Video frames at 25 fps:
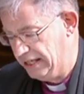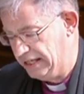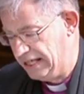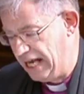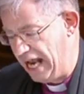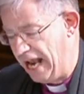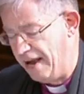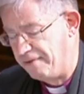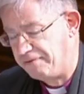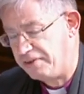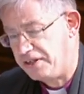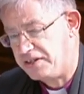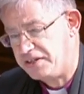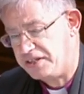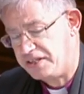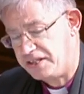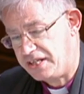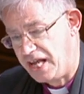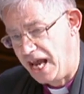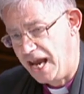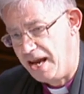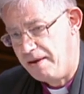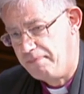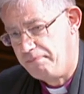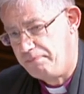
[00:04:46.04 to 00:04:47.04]
to have the
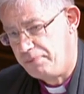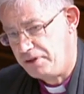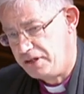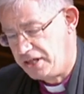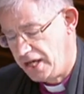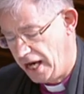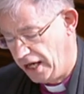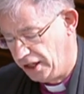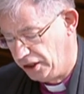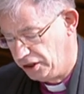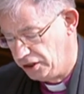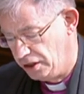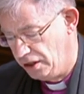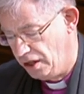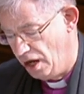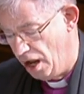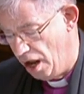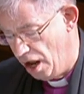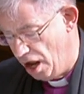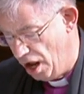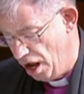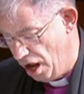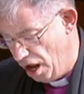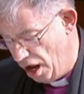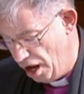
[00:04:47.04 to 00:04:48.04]
same protection
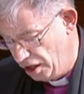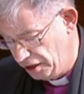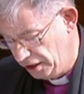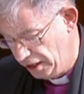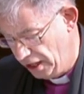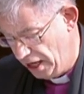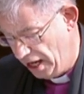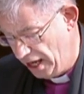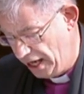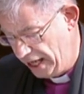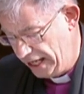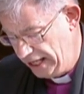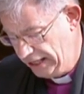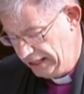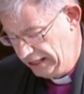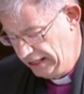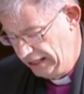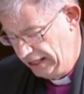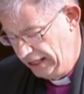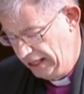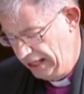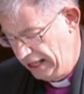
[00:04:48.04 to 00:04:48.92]
online